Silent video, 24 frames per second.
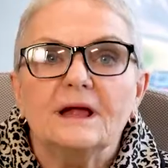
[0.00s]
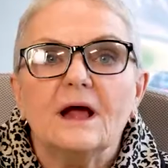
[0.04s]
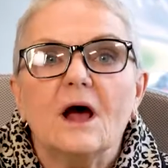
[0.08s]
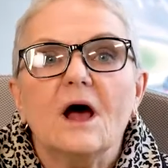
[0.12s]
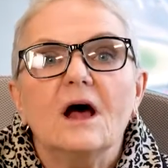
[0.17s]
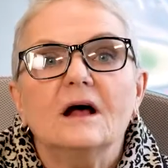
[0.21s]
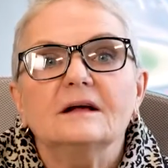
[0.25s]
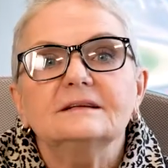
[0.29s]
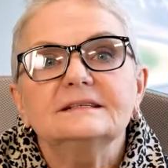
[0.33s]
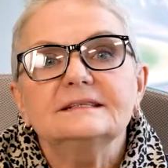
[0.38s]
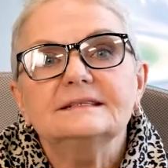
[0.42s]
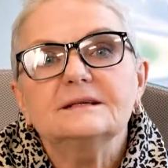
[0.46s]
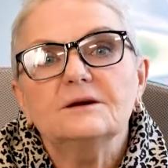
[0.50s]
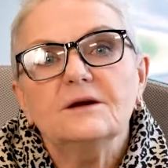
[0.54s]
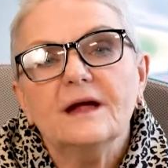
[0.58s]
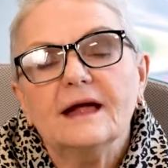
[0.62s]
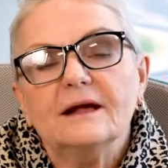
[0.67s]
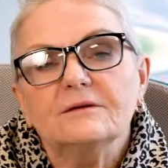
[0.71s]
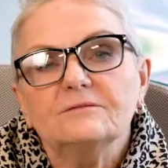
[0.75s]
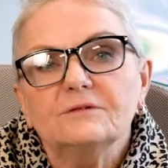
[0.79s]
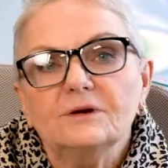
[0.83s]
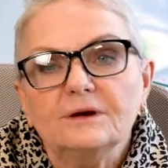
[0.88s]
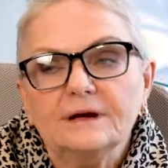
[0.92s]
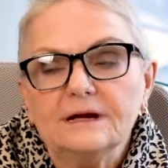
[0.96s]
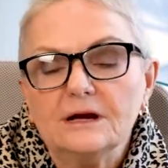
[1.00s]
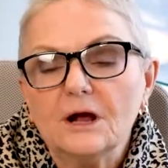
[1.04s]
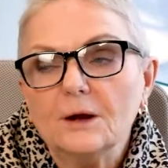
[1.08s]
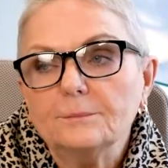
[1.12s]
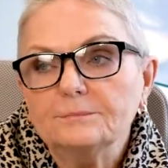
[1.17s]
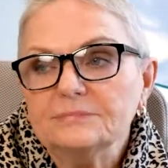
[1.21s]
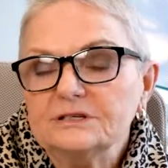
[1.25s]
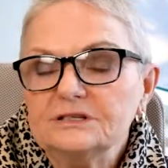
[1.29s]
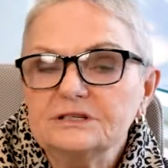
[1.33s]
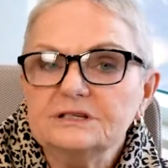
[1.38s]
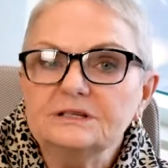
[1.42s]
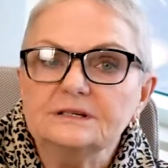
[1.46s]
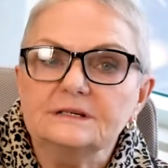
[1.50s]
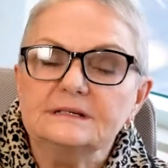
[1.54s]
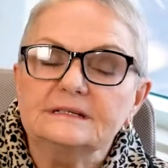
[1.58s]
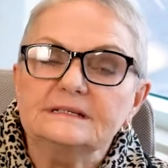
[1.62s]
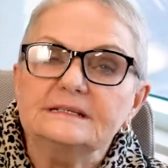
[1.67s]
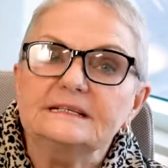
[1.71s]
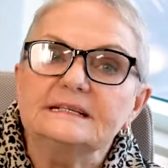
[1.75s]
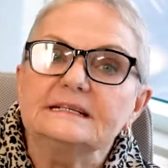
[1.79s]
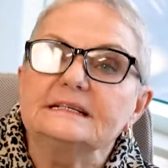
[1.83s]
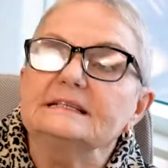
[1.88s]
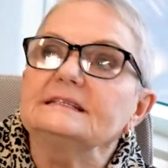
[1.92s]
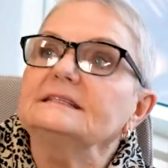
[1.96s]
also have great
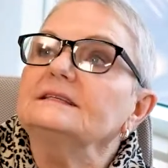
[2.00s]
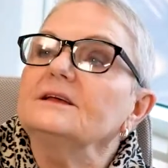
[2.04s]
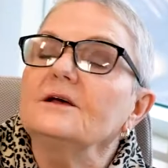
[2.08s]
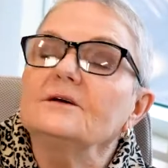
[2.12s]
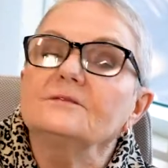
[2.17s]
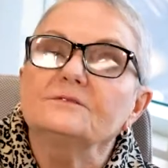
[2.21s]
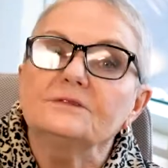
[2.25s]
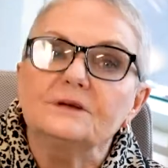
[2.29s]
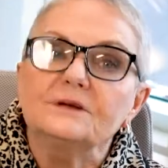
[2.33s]
opportunities for